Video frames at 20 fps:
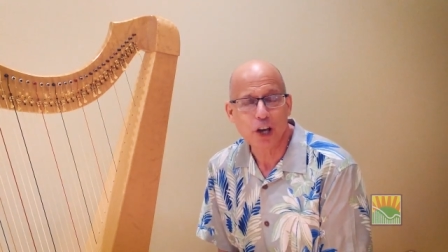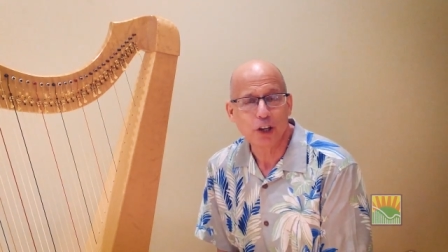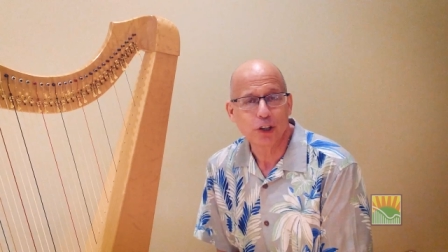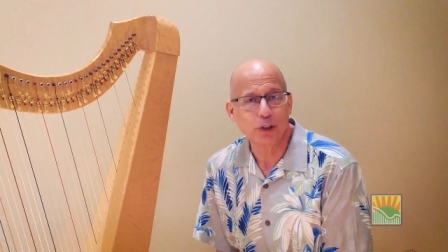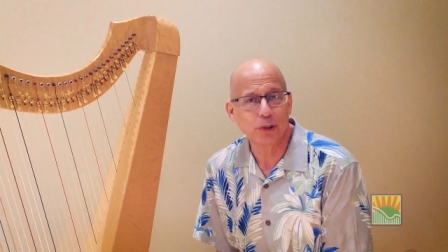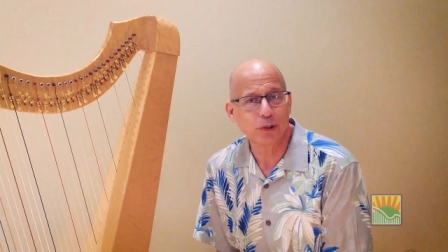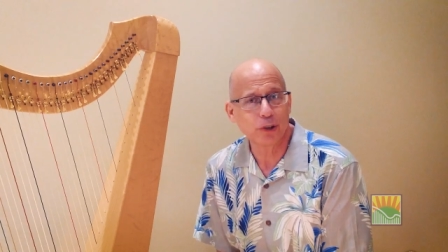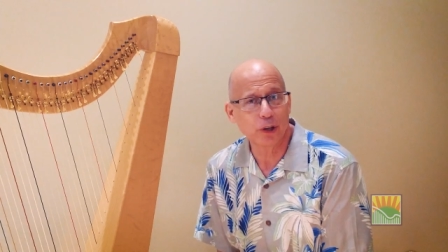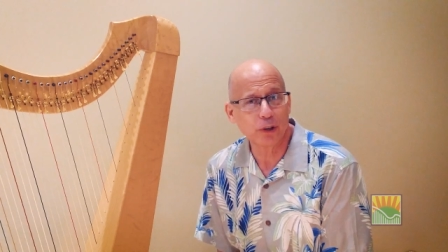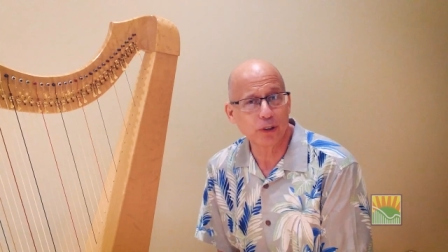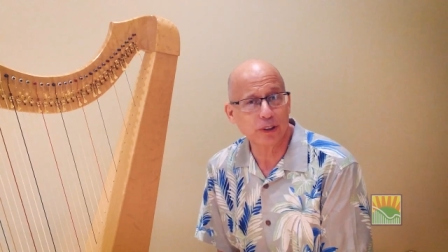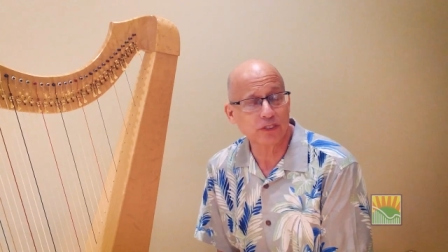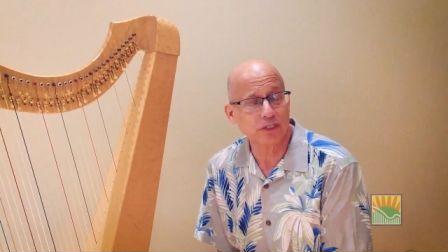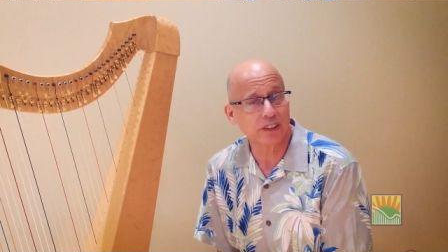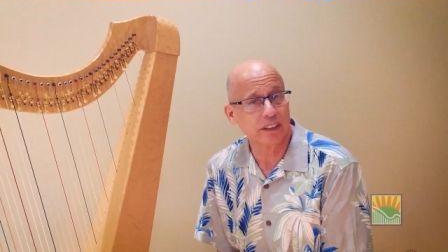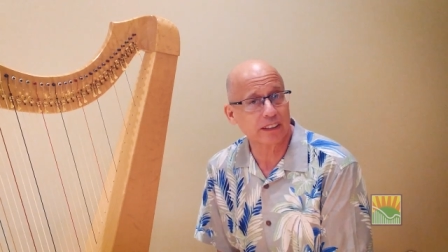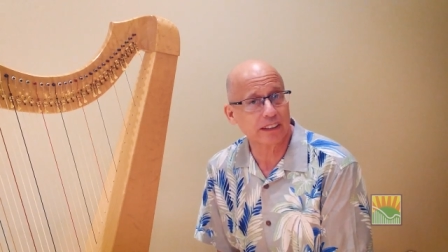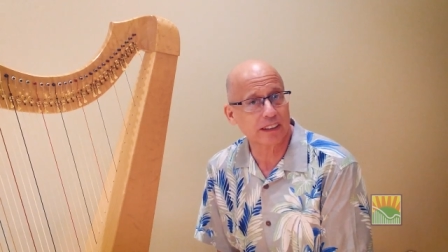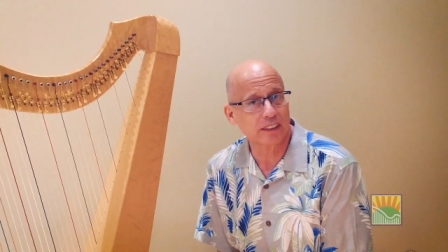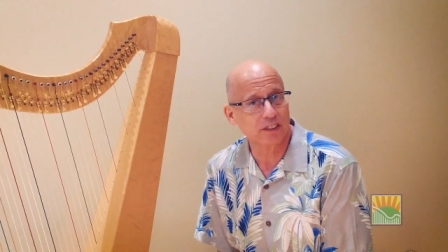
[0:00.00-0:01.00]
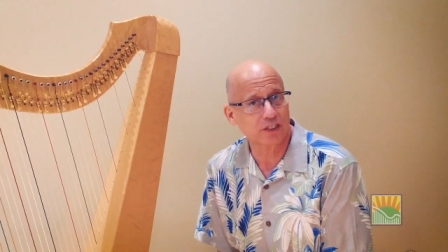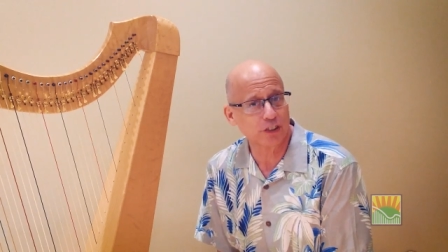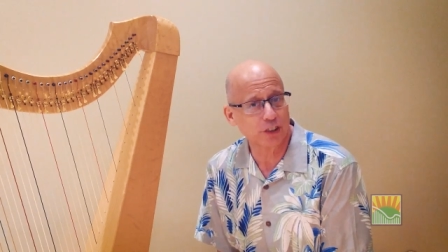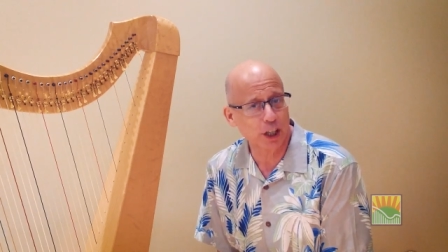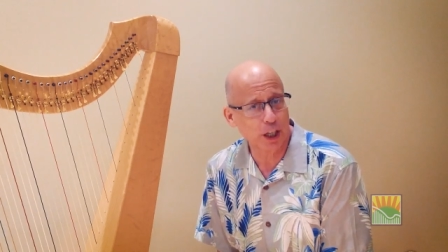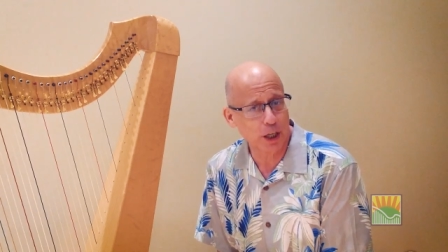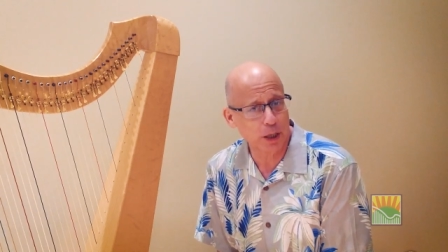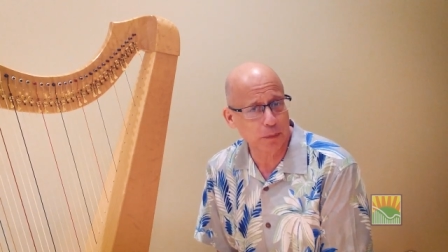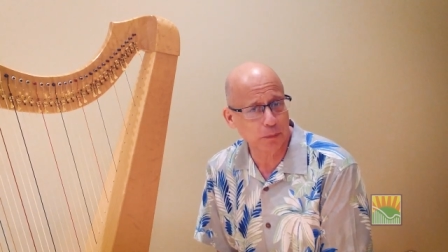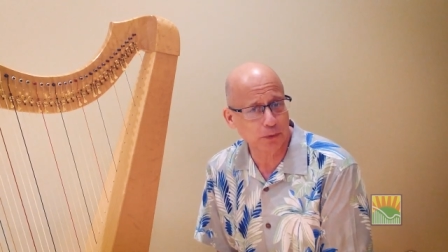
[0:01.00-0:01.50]
You notice that the
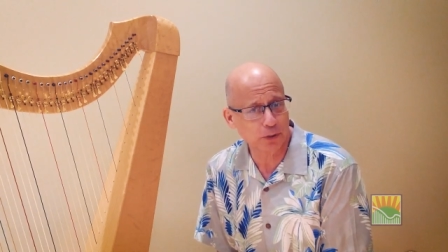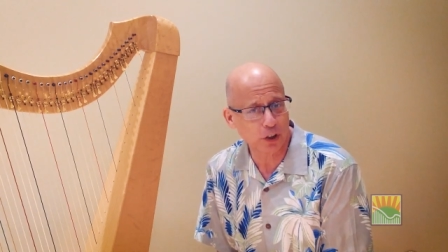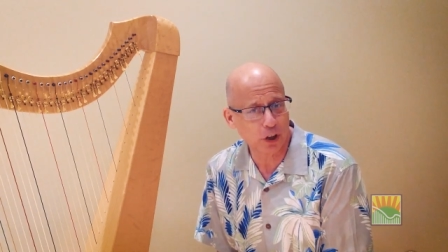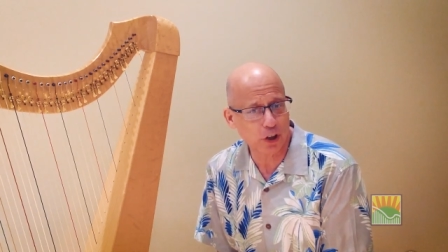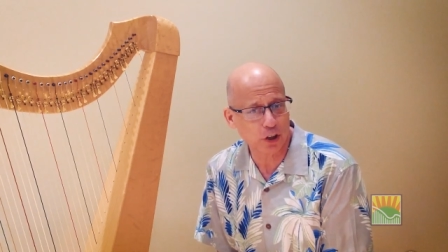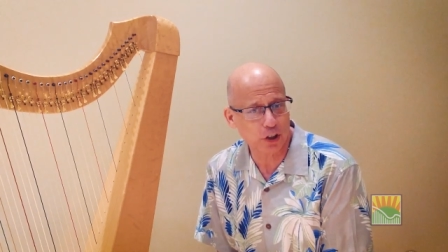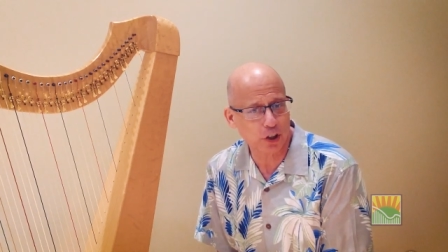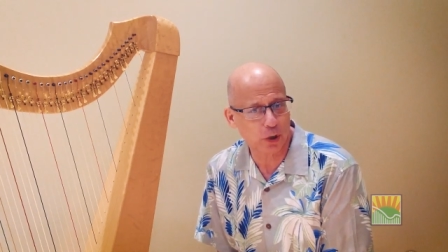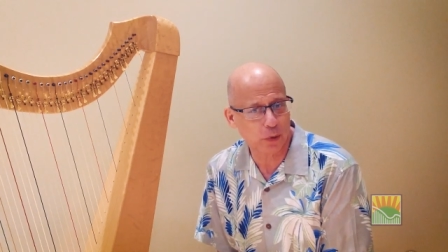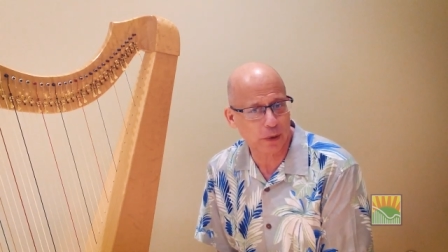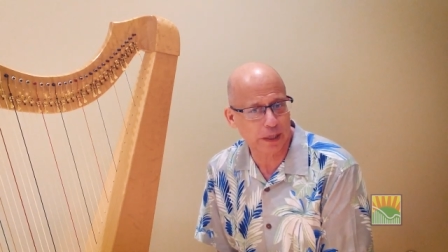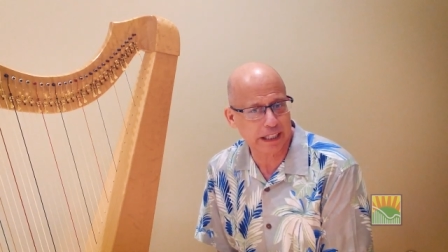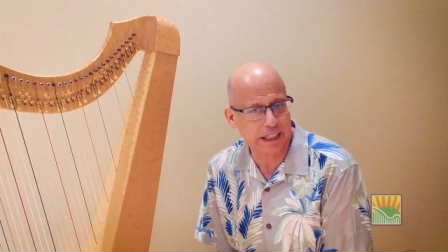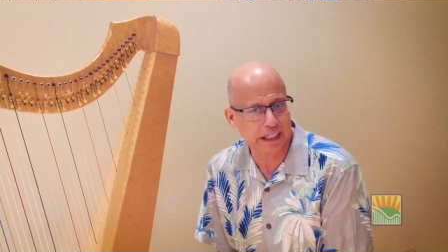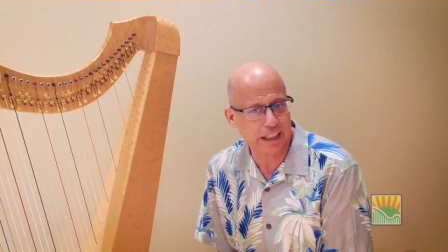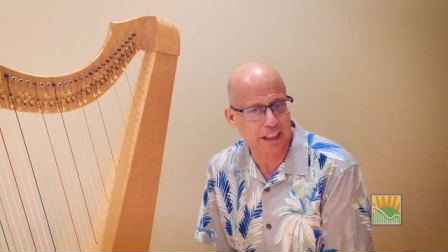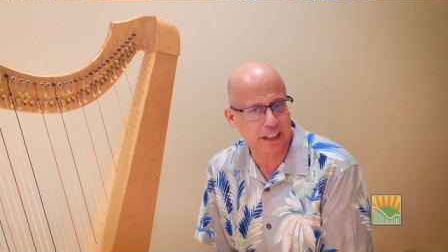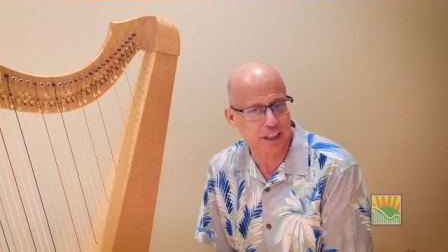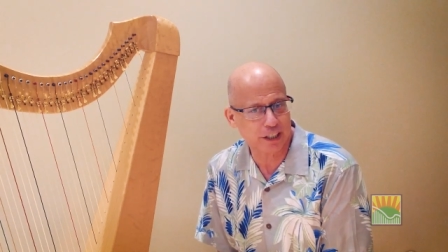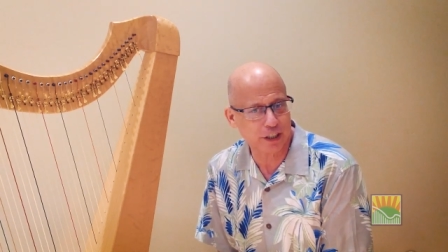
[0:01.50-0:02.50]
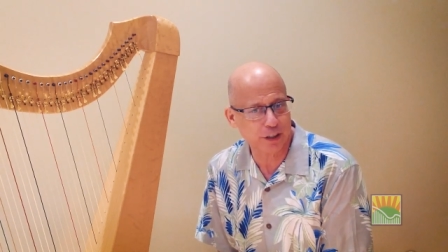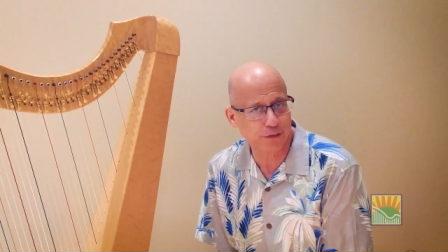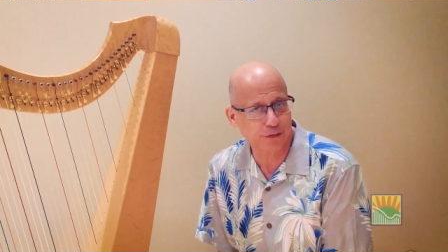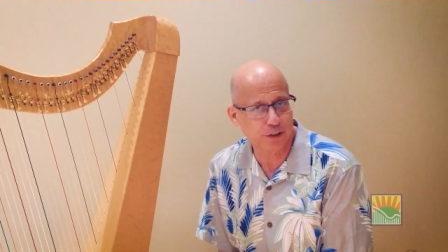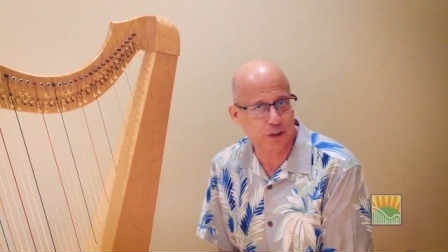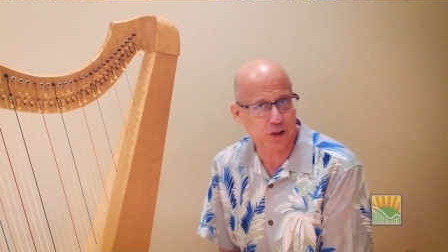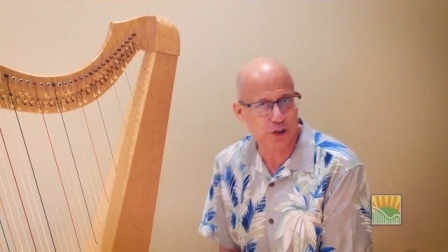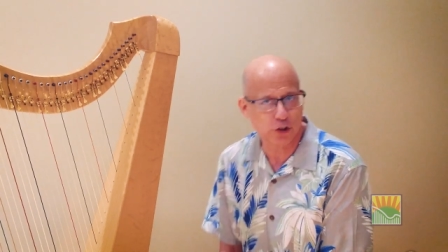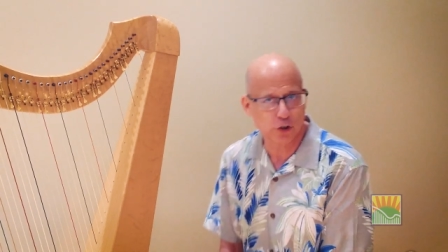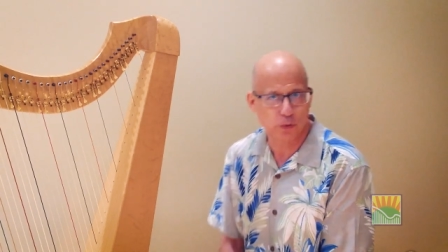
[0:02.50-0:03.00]
stems are going in a
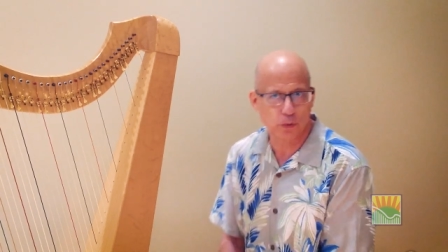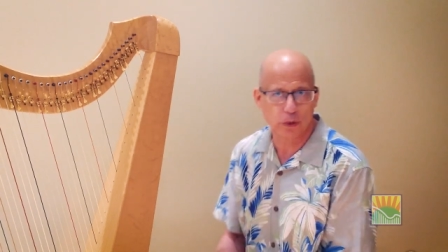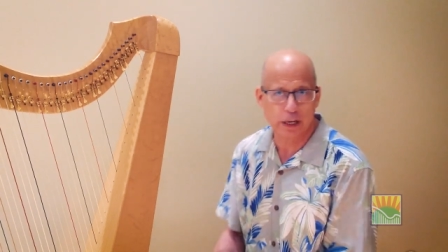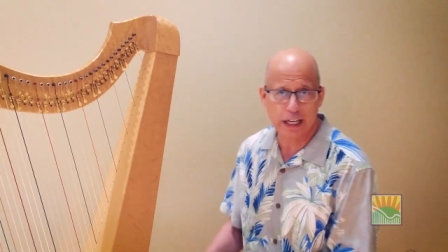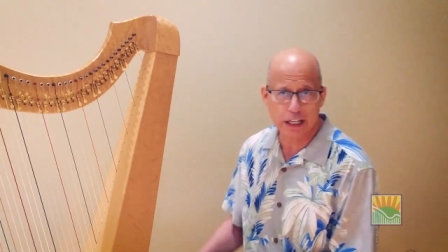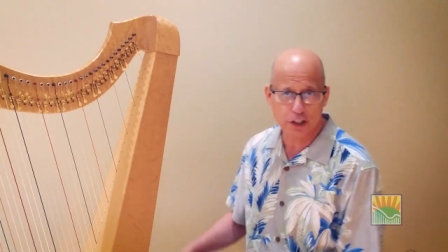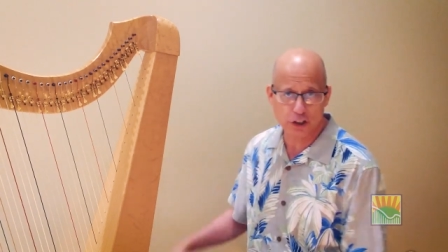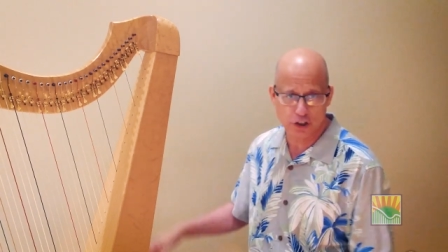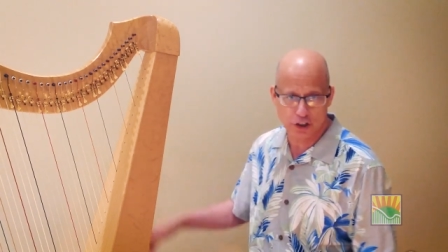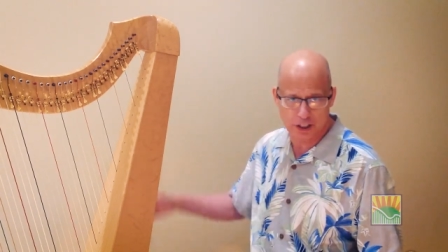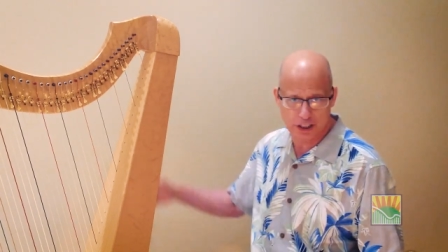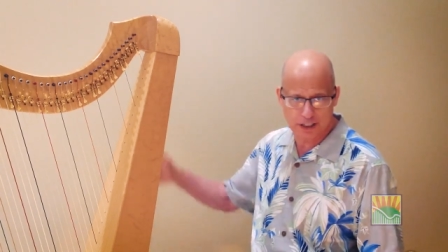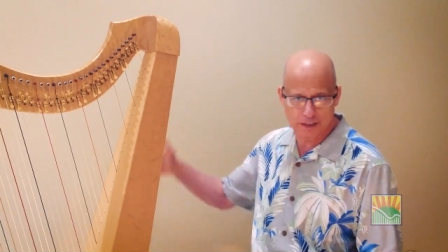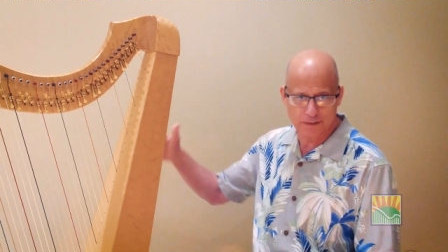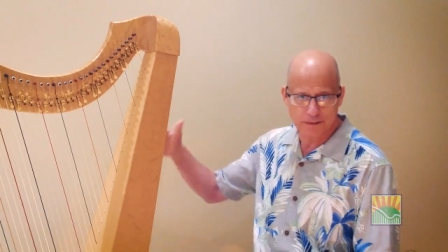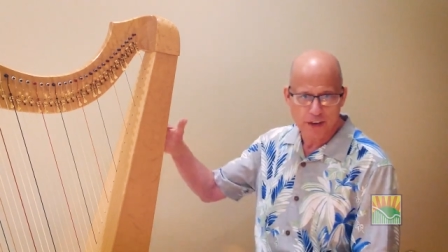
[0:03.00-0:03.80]
different direction.